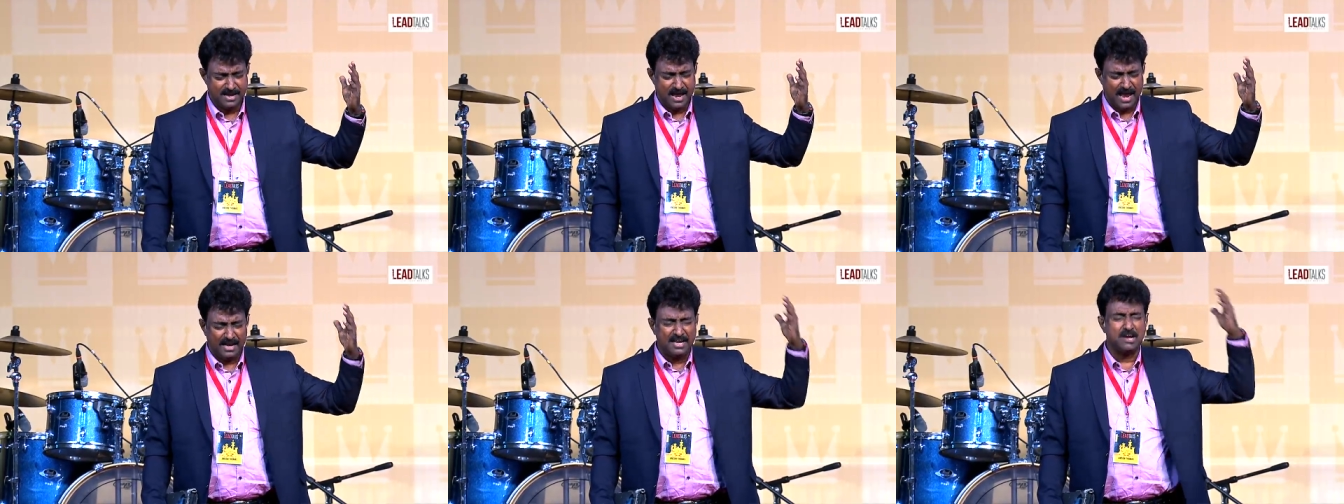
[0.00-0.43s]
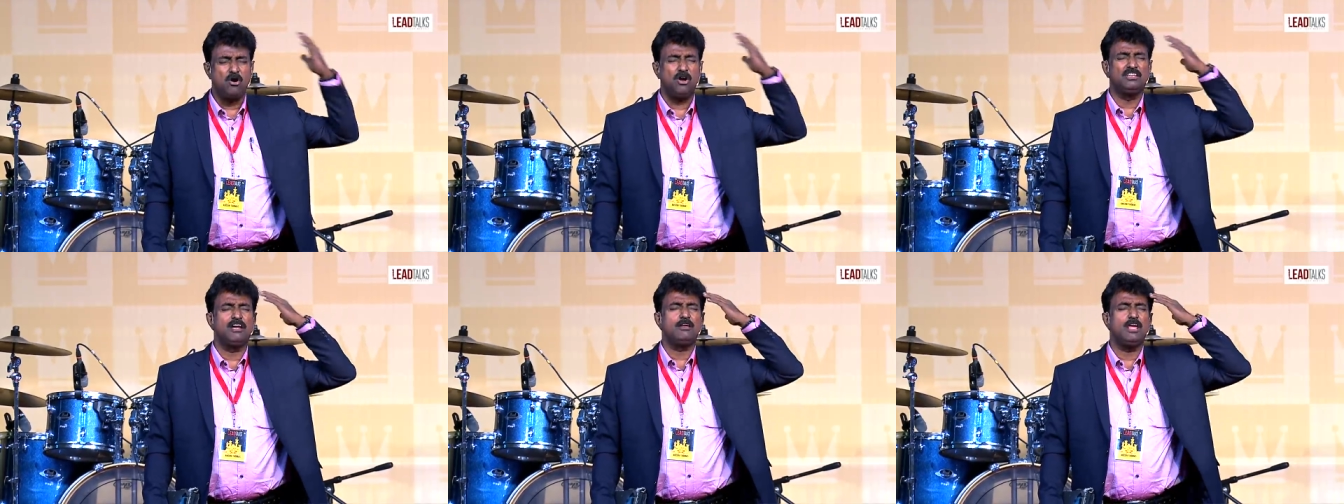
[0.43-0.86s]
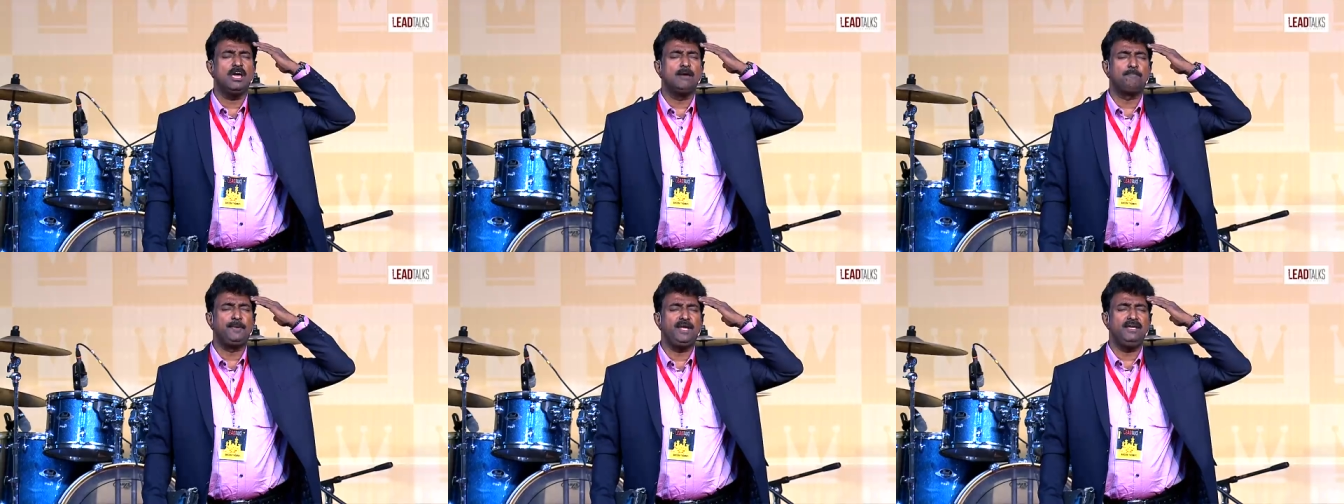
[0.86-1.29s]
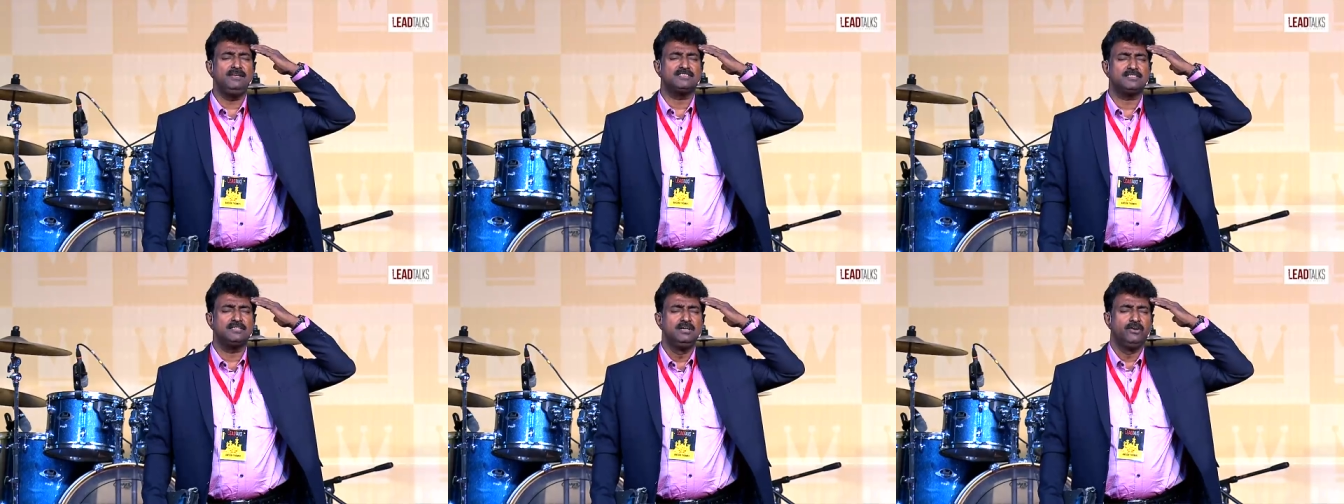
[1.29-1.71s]
And I got the real
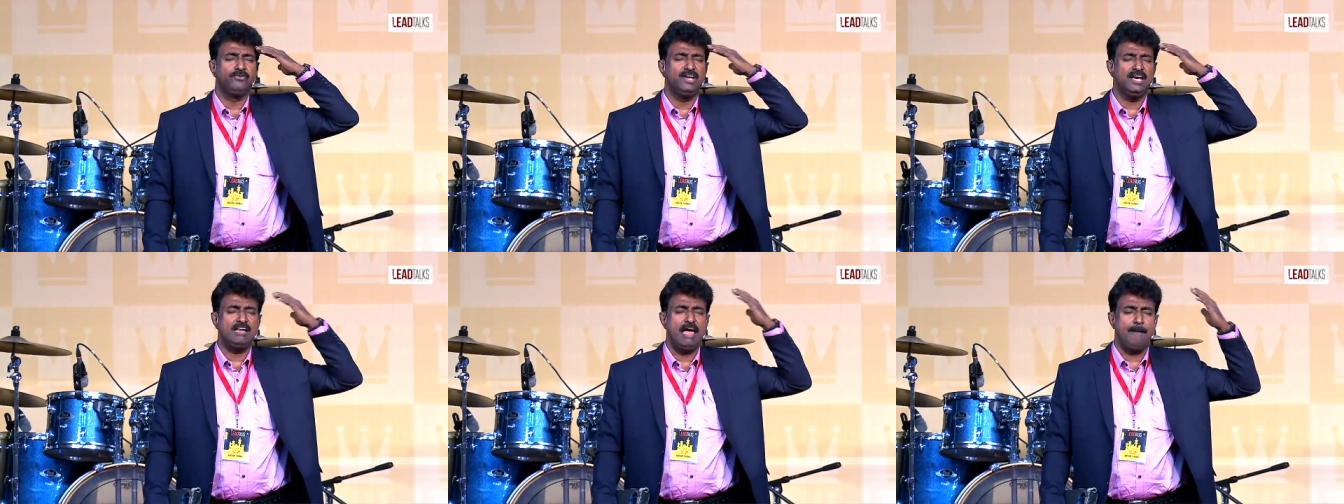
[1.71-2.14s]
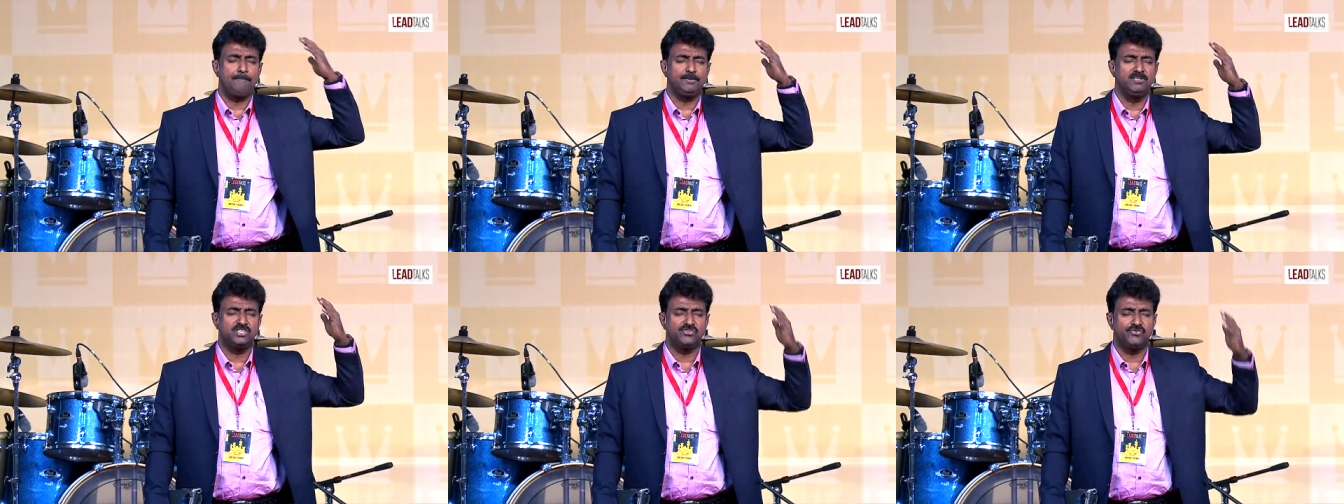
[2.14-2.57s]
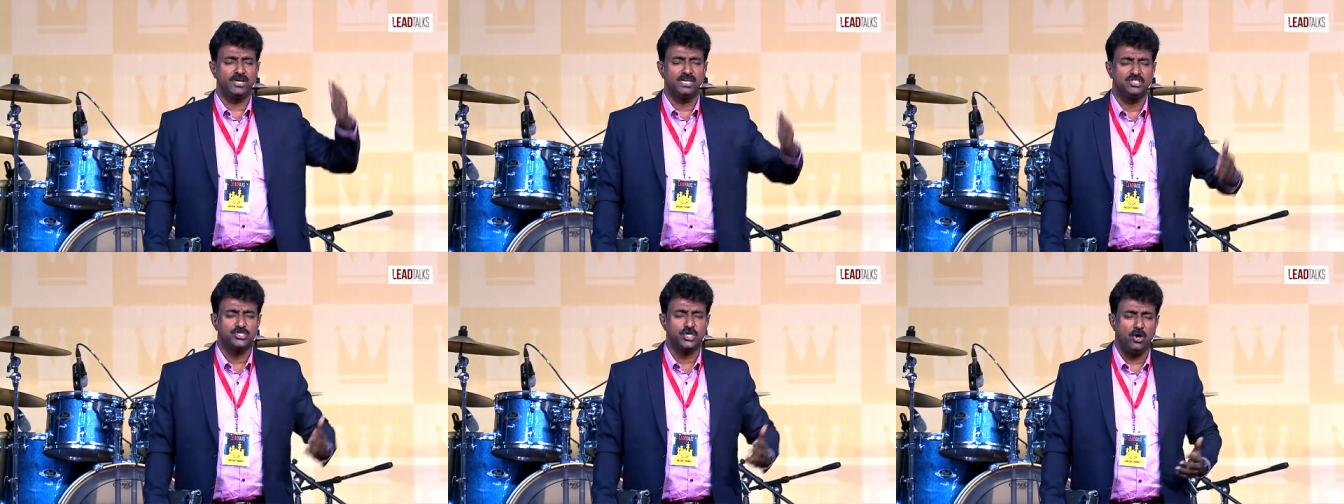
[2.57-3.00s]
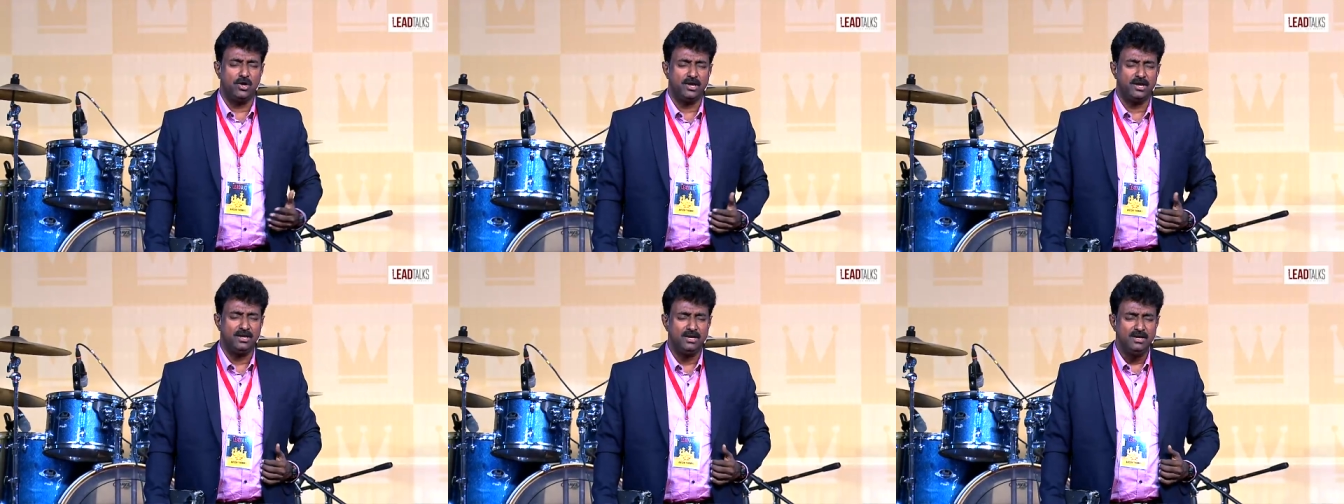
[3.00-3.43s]
peace, real happiness, real
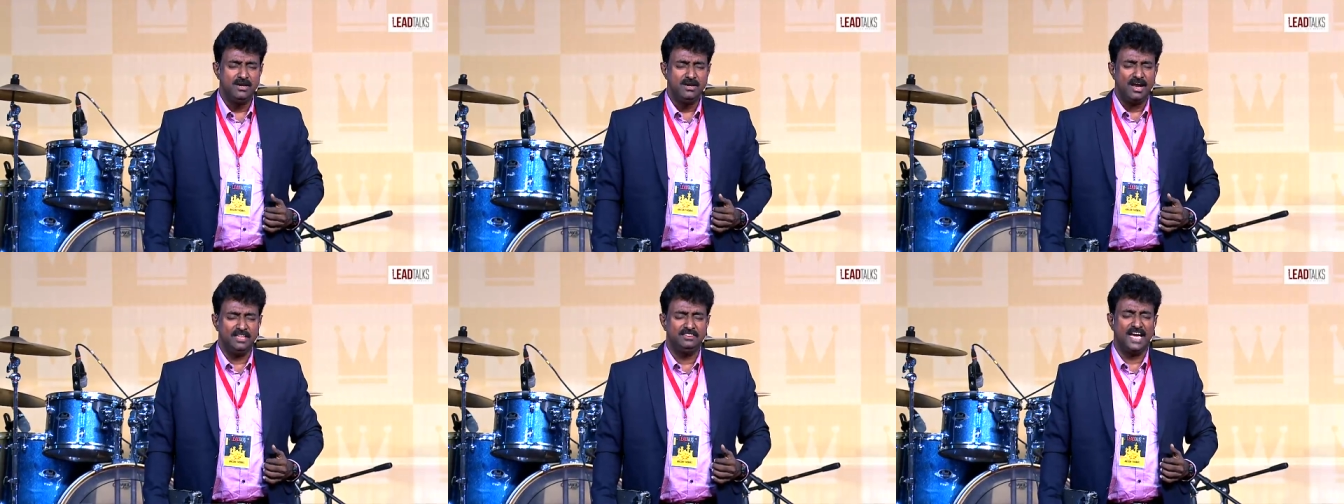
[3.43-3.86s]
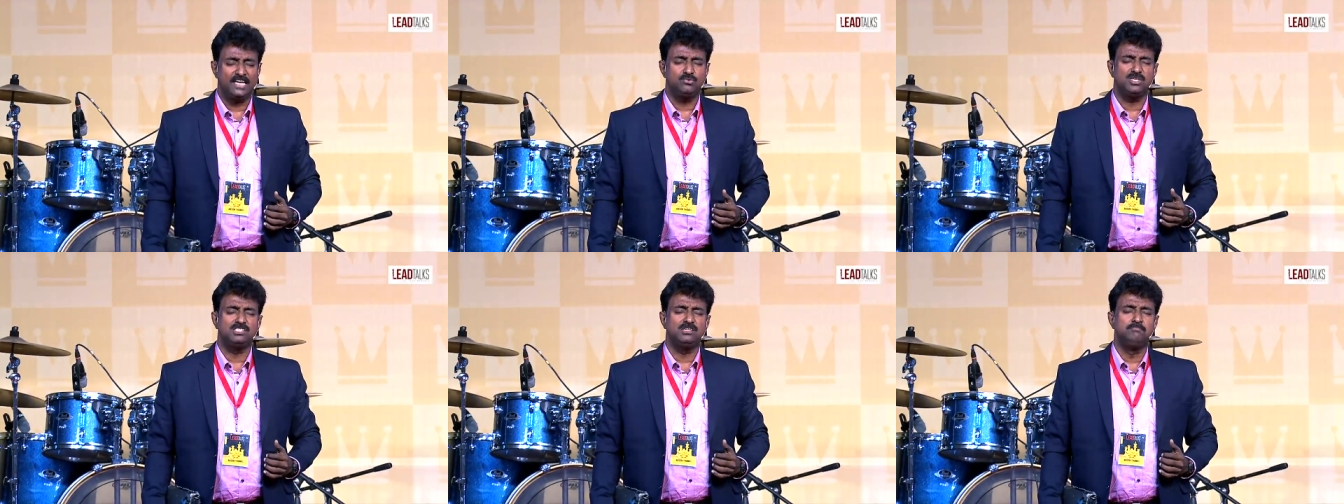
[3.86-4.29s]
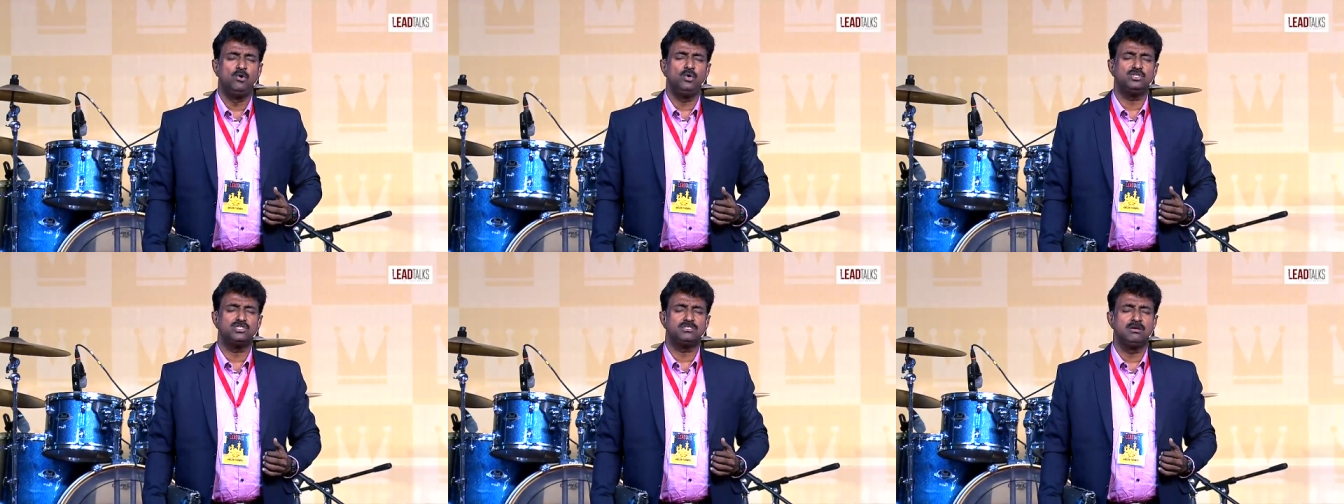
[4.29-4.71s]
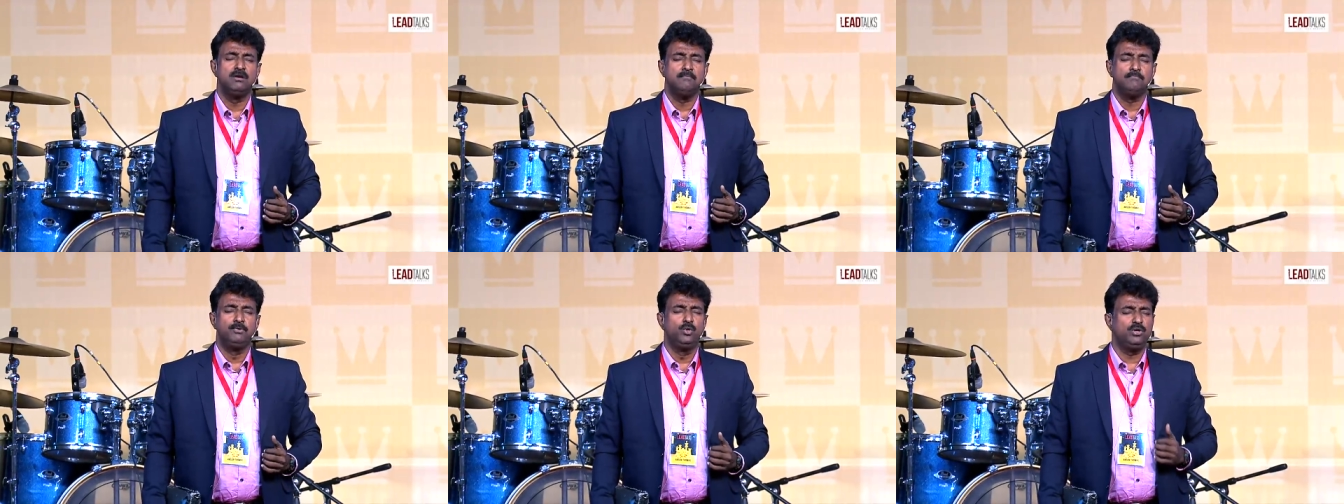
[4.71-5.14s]
joy. And that was the most
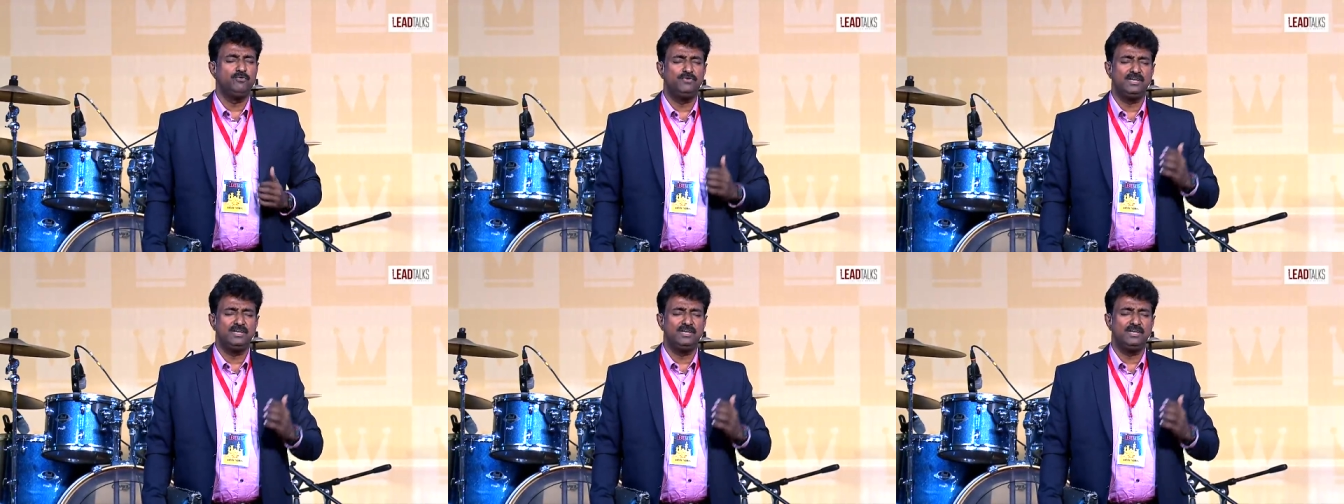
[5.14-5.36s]
beautiful